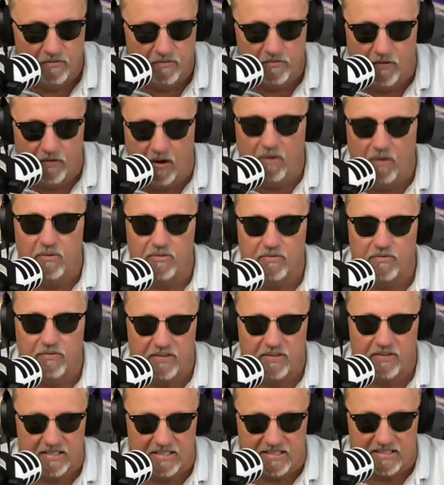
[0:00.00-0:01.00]
Vote
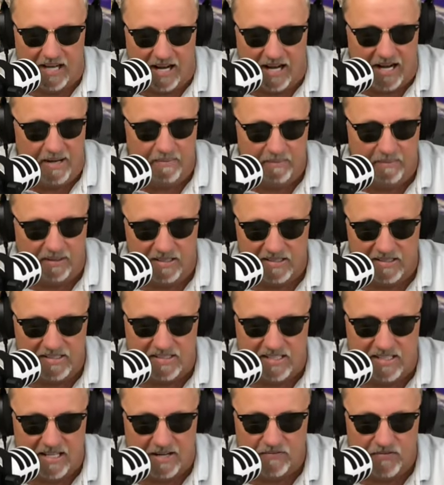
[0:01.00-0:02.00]
for the timeless
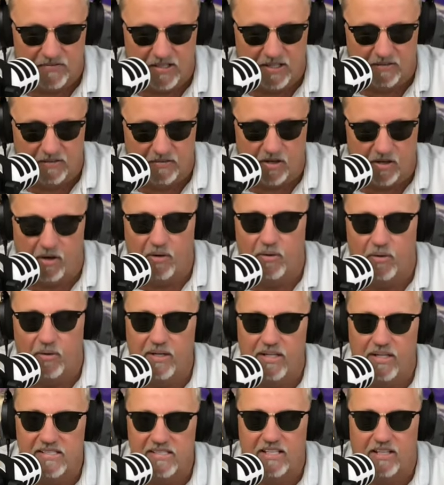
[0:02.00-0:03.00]
safety of gold
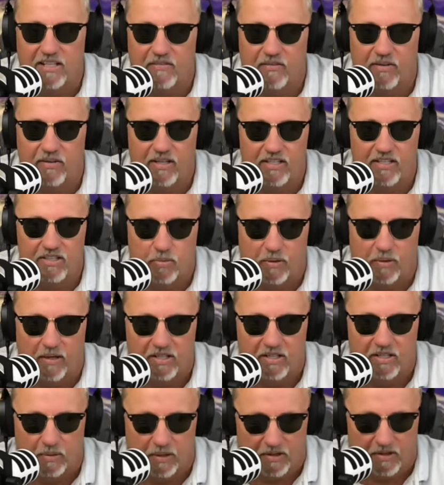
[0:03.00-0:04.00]
and silver in
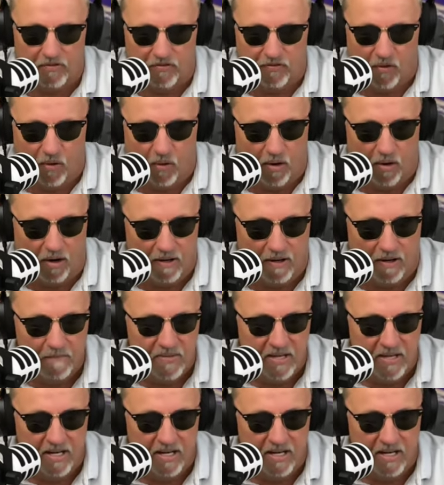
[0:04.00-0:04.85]
2024.